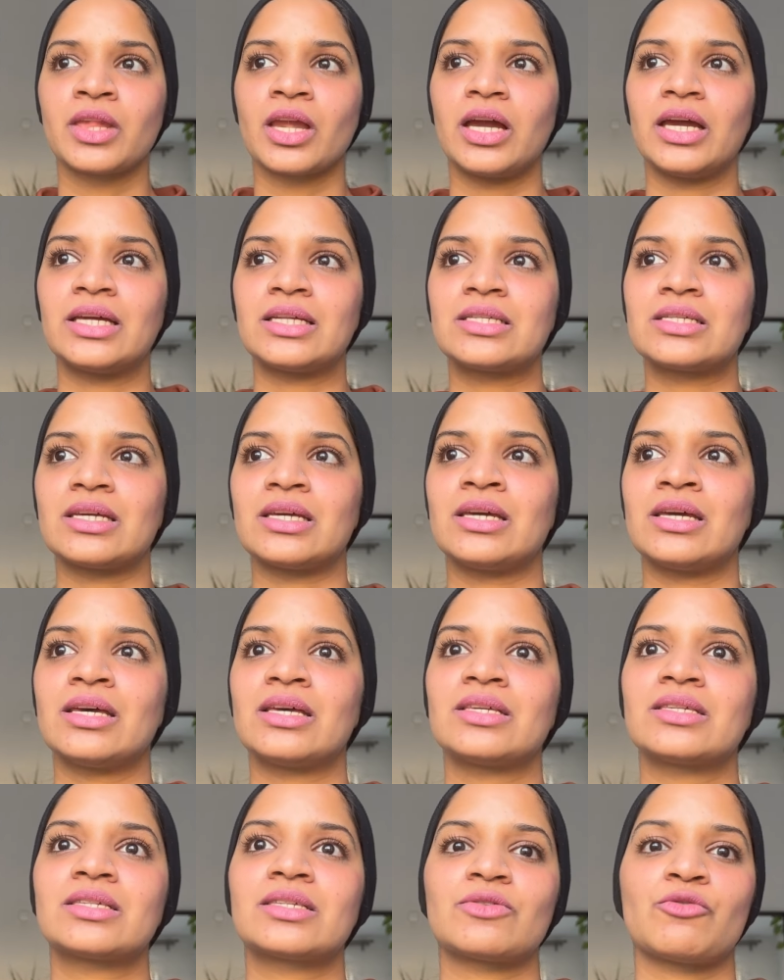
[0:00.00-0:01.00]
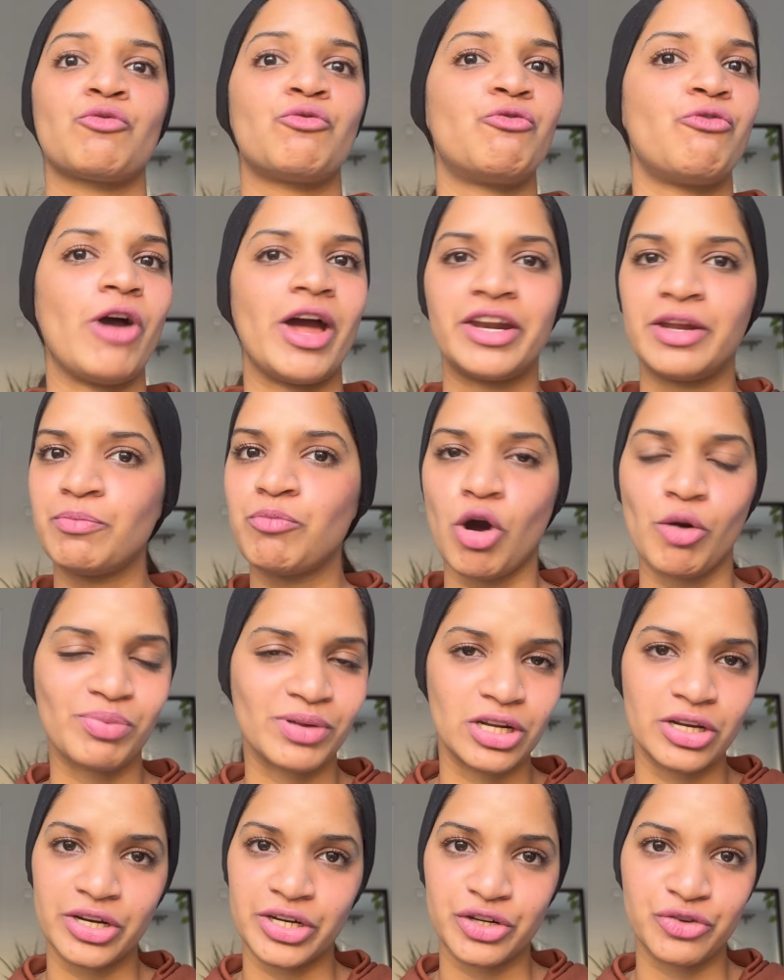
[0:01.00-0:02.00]
It is a very
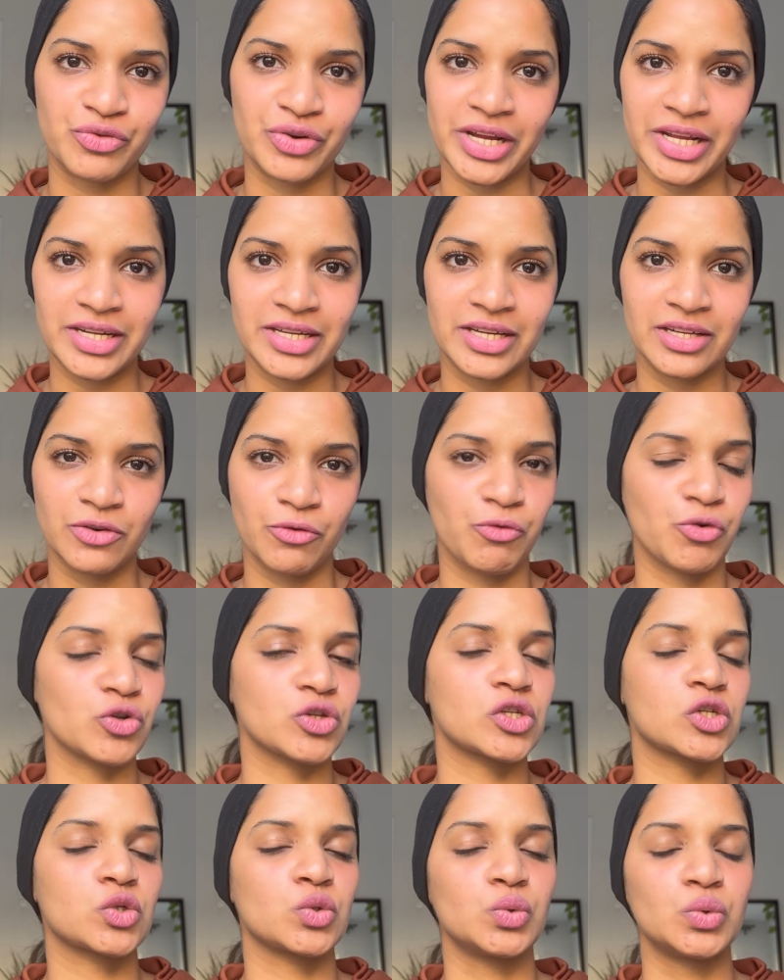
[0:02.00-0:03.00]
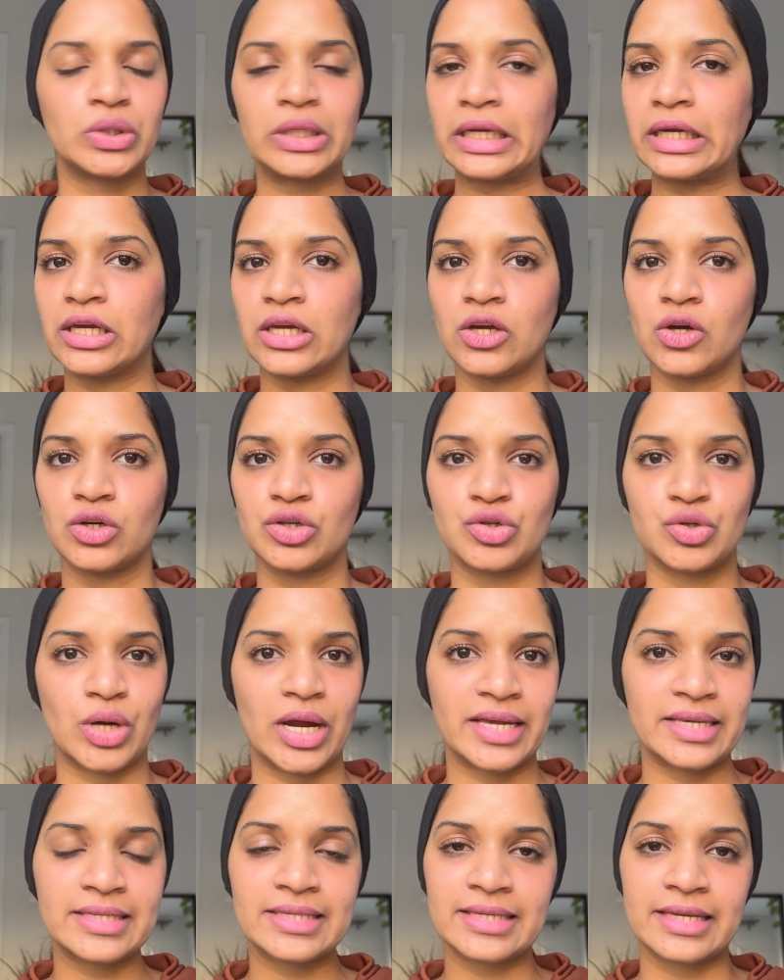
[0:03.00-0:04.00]
popular ingredient for soothing your
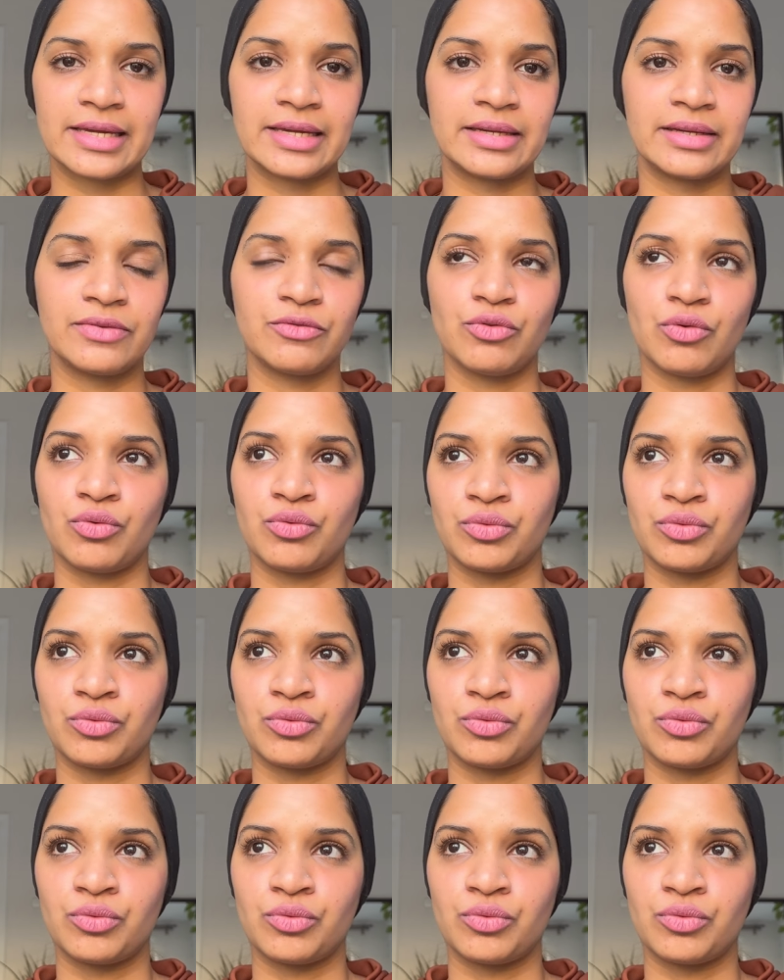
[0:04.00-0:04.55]
dry skin,